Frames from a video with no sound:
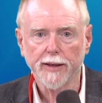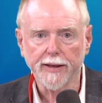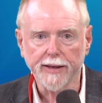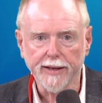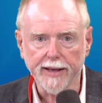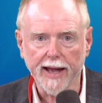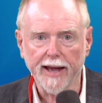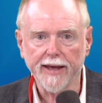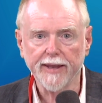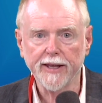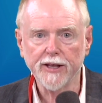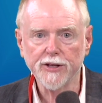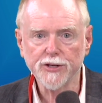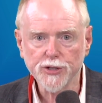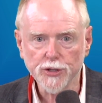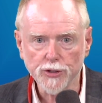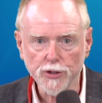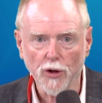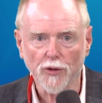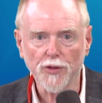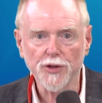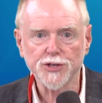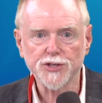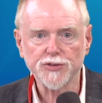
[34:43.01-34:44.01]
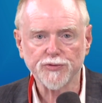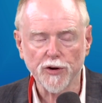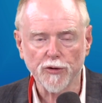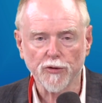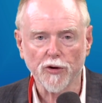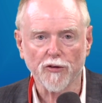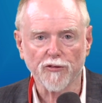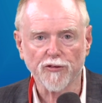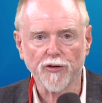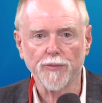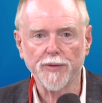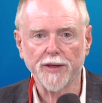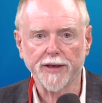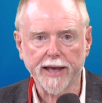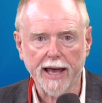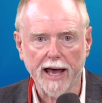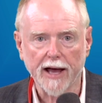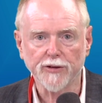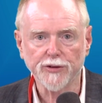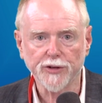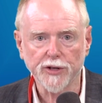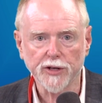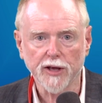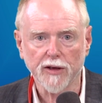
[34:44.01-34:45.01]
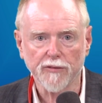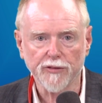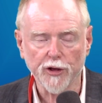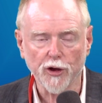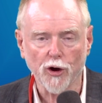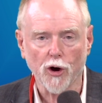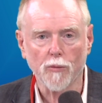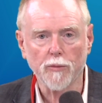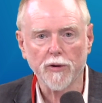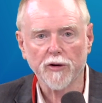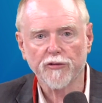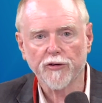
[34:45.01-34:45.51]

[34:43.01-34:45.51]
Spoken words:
getting to know the Sfirot from the counting of the Omer,